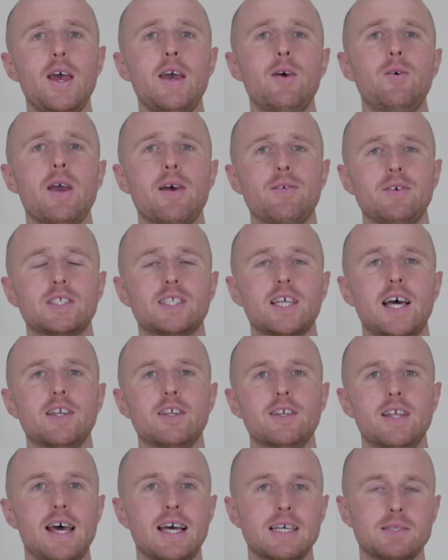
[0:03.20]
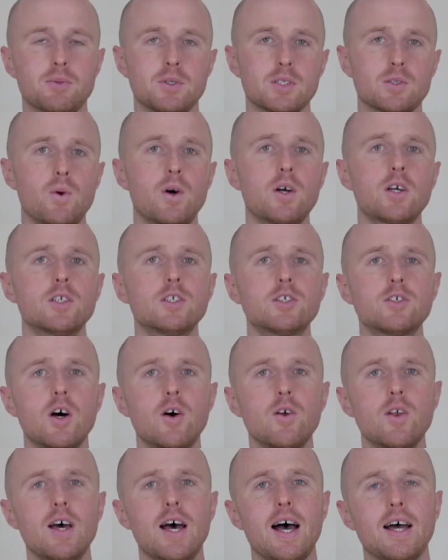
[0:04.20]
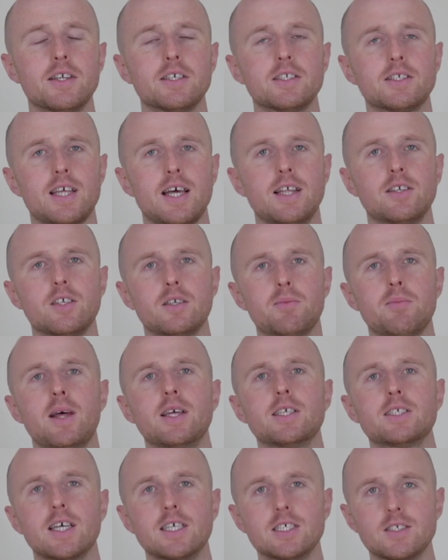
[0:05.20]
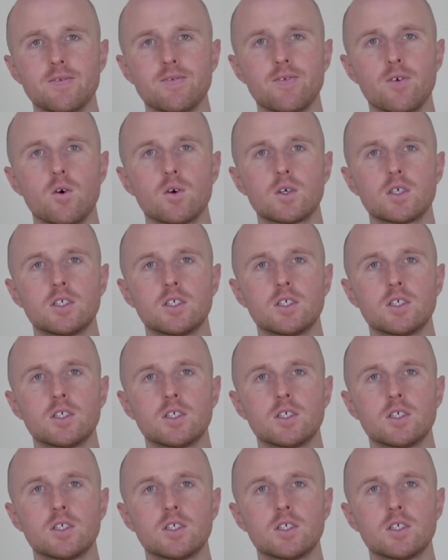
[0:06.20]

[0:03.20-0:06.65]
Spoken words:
here we have a standard Xbox One controller and a standard PlayStation 4